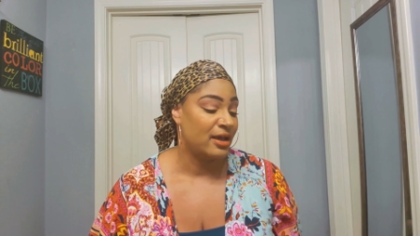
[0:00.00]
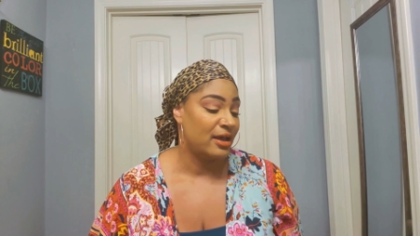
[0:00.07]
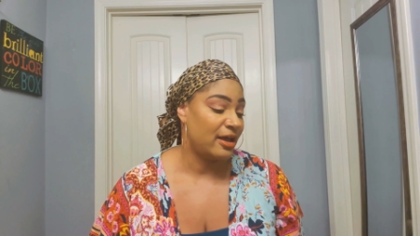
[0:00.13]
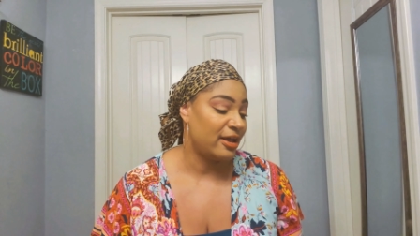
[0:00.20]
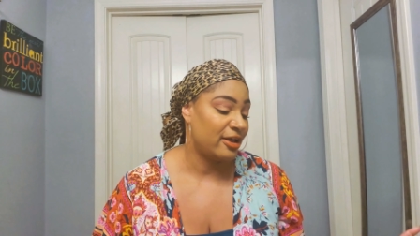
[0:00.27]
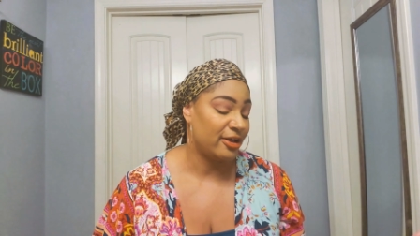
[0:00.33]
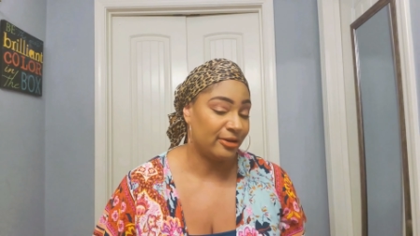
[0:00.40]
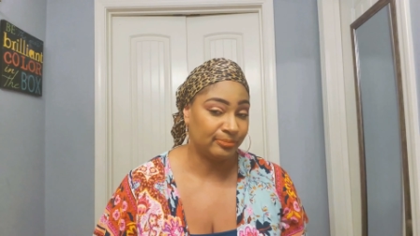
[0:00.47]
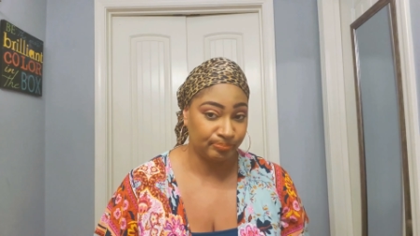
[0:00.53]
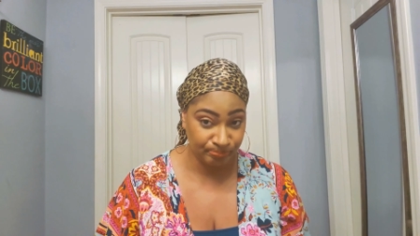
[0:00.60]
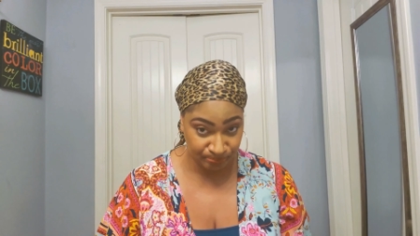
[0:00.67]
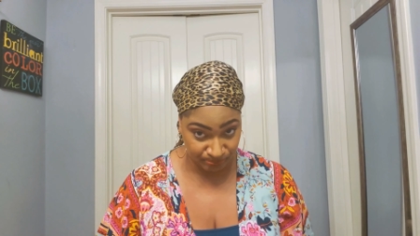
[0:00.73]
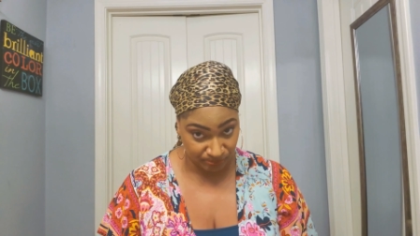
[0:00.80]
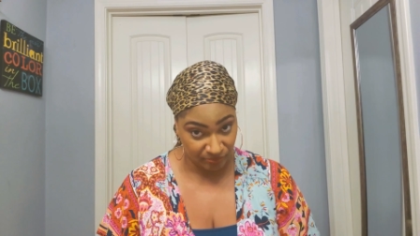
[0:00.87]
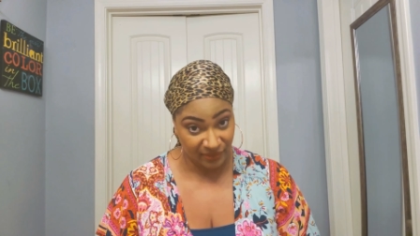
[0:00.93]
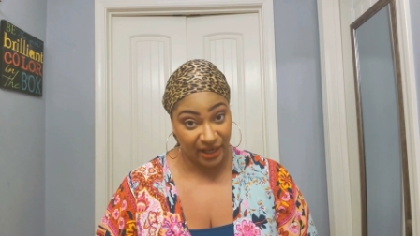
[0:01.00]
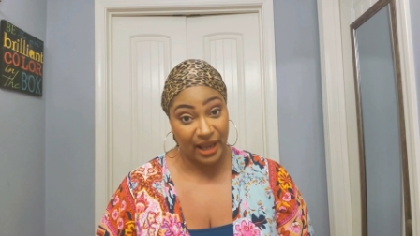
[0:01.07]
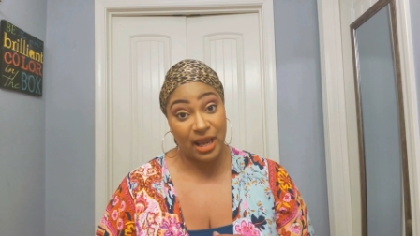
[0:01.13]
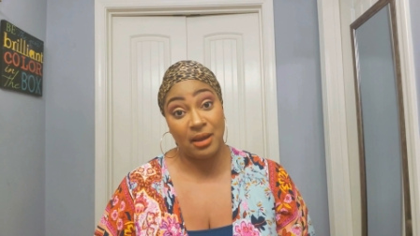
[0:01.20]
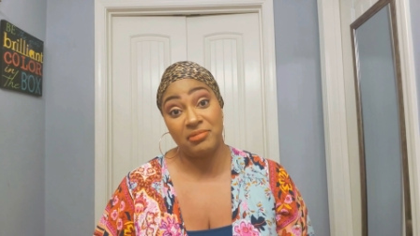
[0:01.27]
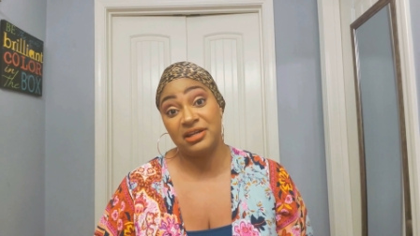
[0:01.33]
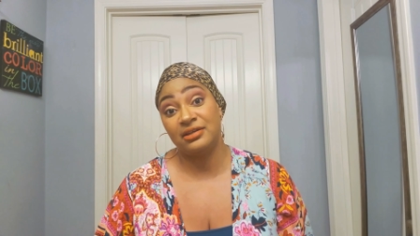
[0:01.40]
Um,
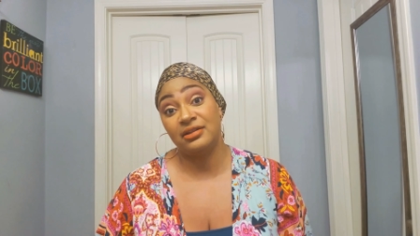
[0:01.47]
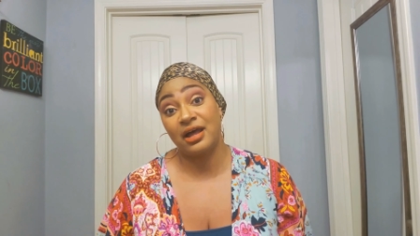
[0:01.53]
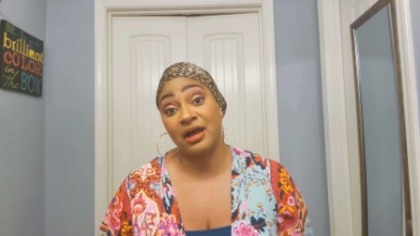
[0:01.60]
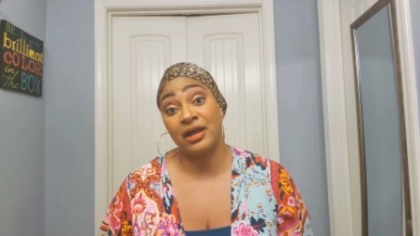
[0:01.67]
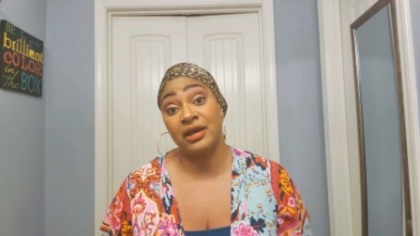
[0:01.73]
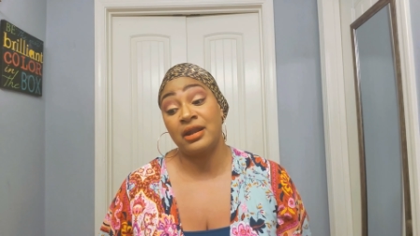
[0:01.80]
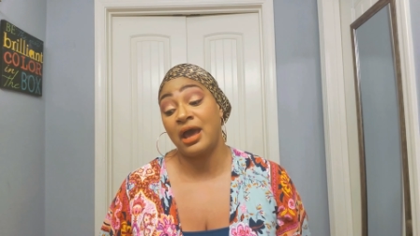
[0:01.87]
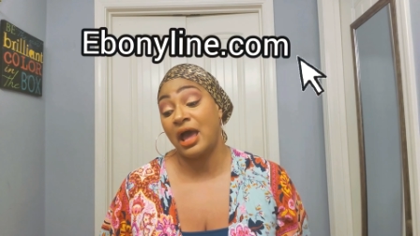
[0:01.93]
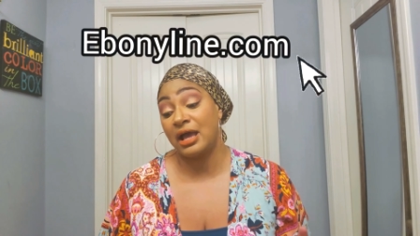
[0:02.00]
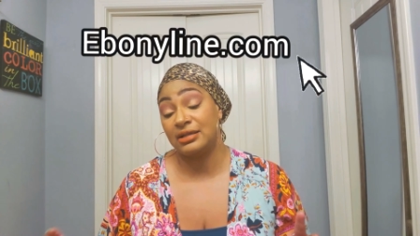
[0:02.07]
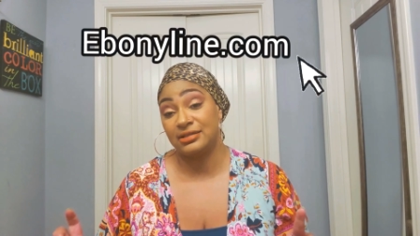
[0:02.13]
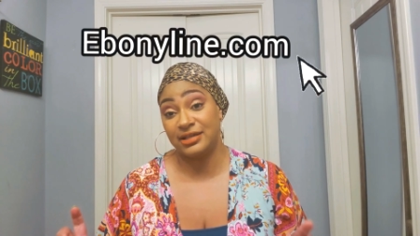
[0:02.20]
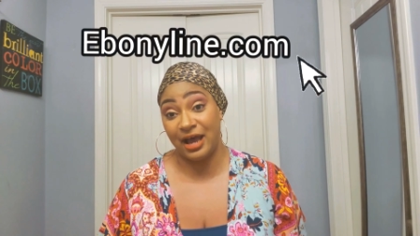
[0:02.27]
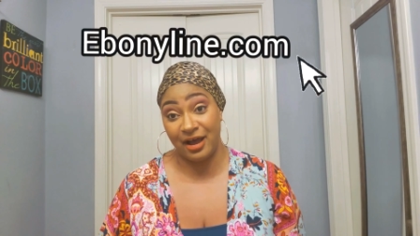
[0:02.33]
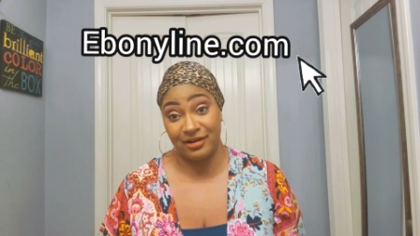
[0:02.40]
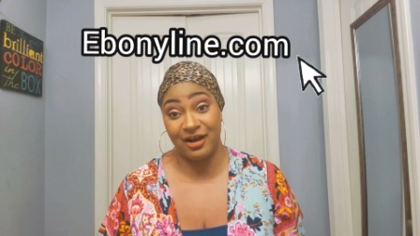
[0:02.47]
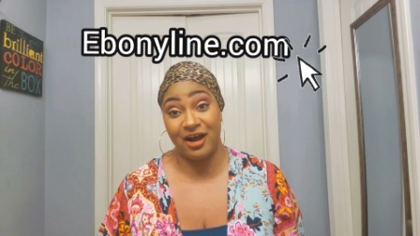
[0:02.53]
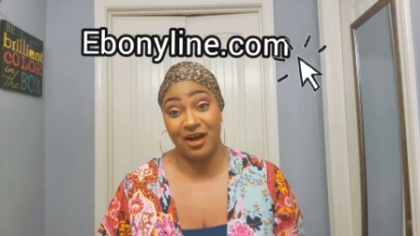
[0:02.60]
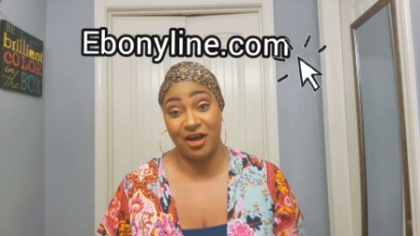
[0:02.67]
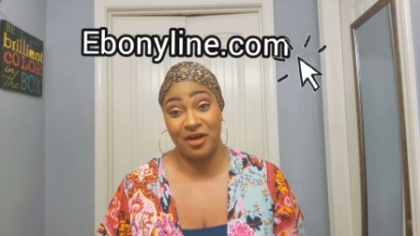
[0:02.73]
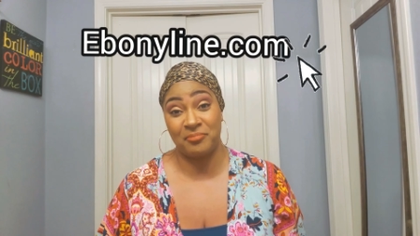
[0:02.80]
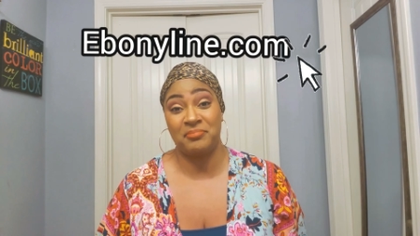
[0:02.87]

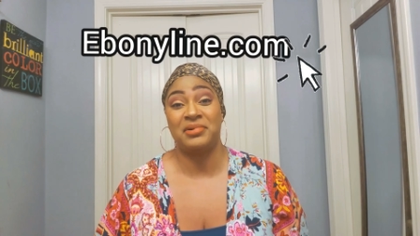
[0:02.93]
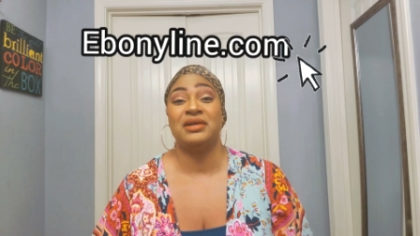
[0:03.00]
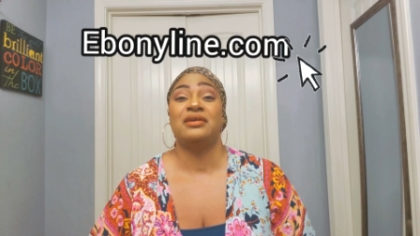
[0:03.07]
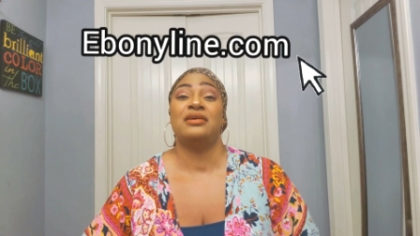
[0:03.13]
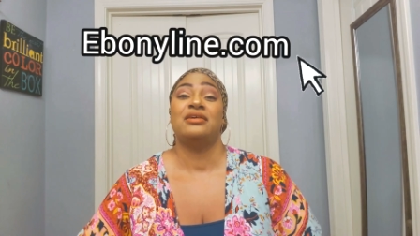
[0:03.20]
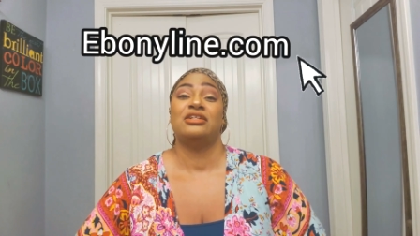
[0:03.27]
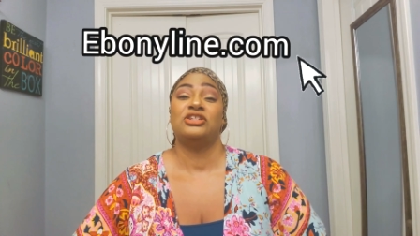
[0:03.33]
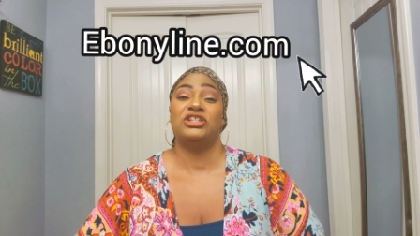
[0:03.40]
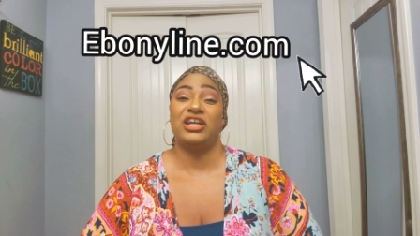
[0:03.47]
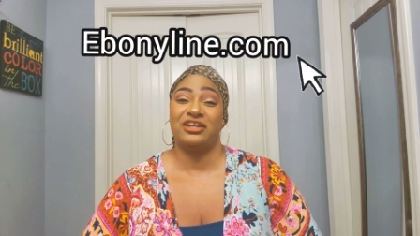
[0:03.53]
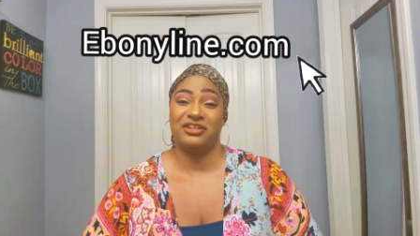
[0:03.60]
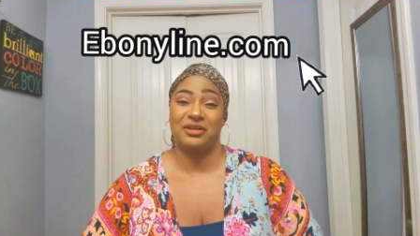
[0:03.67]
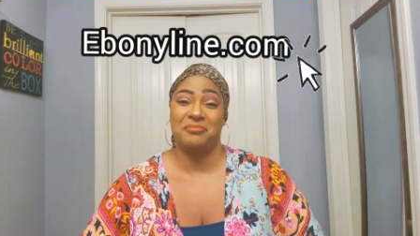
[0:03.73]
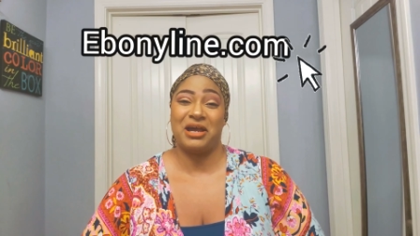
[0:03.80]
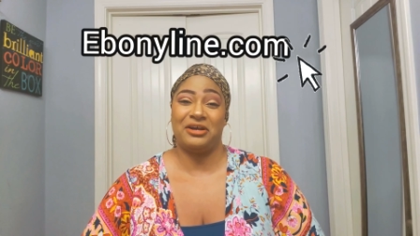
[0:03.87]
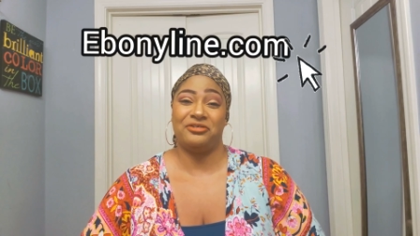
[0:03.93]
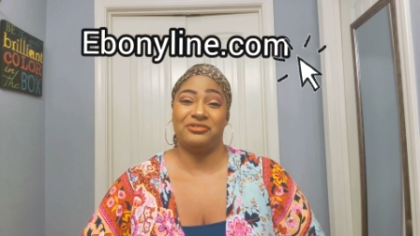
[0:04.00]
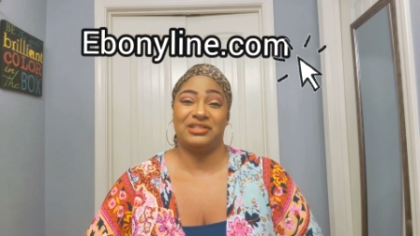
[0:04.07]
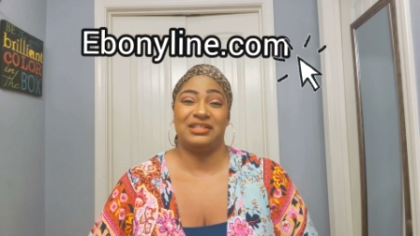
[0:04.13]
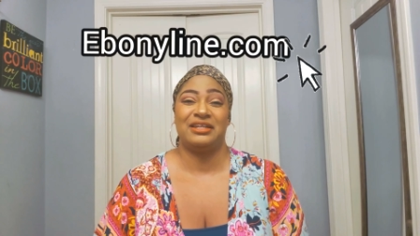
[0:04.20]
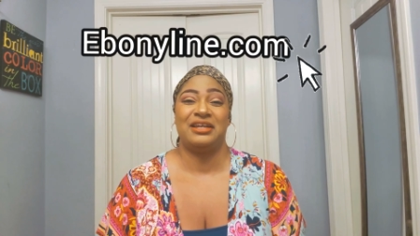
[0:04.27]
ebonyline.com. Check them out.